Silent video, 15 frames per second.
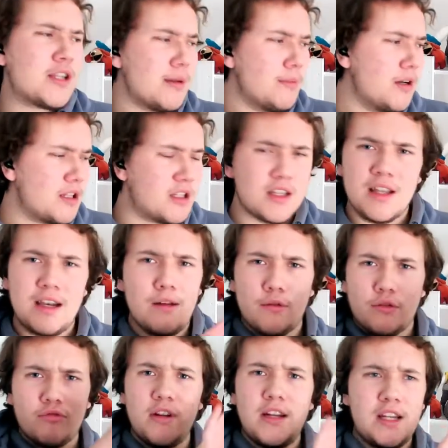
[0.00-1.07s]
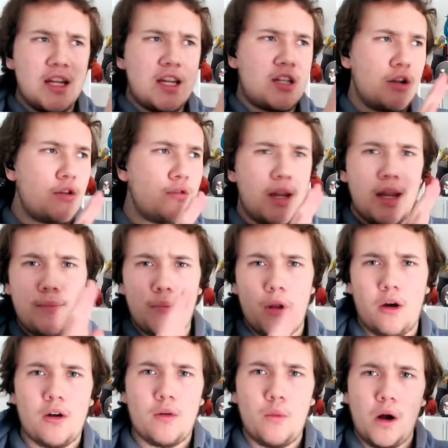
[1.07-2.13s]
Similar to the little 3D, 2D
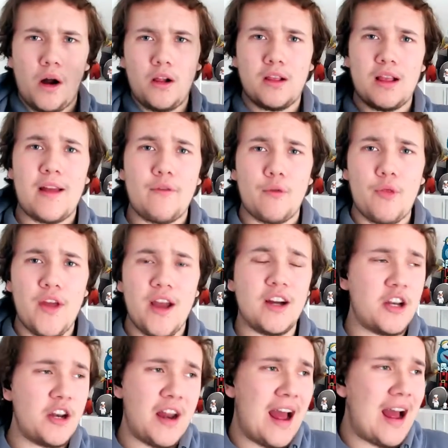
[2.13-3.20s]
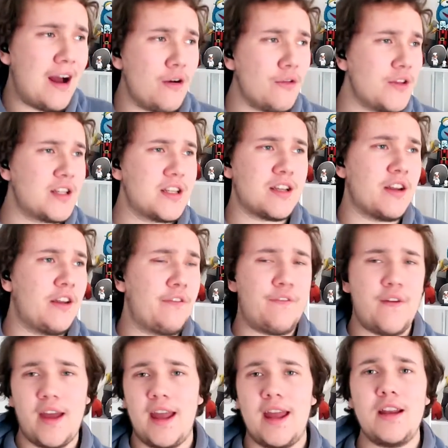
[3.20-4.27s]
block world level thing, I don't know how this is going to
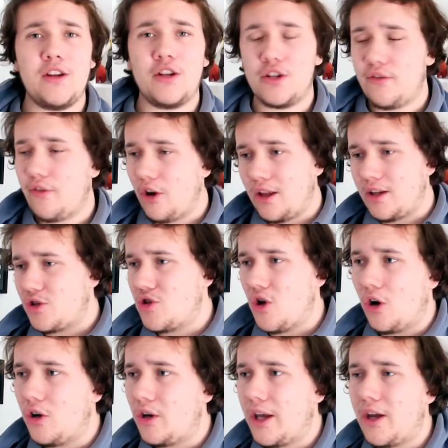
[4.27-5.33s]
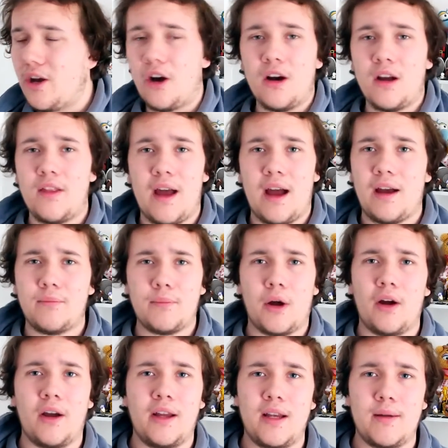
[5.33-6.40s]
fit in, because you've got like Donkey Kong and that
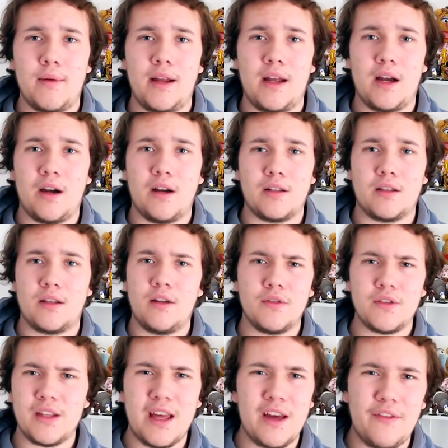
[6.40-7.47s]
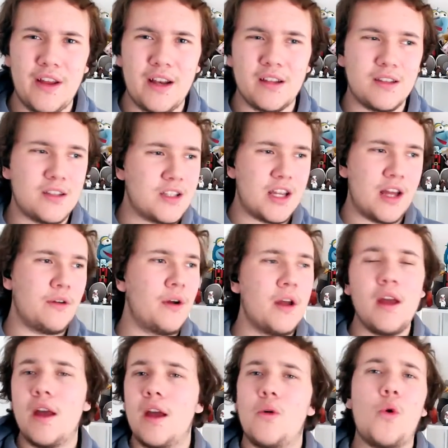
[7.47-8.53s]
behind him in cars, and obviously they're villains, so
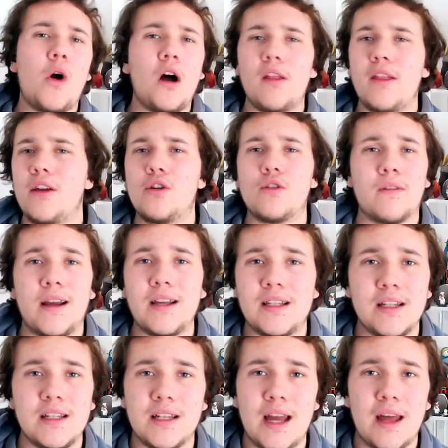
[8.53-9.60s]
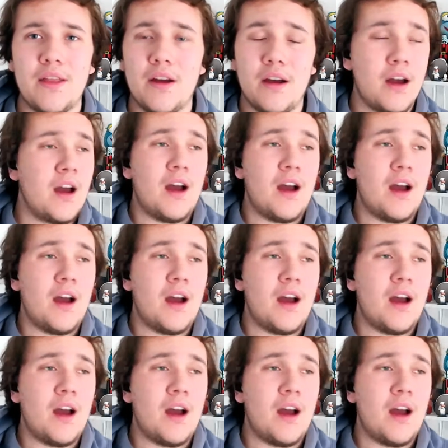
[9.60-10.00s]
why are they all racing together?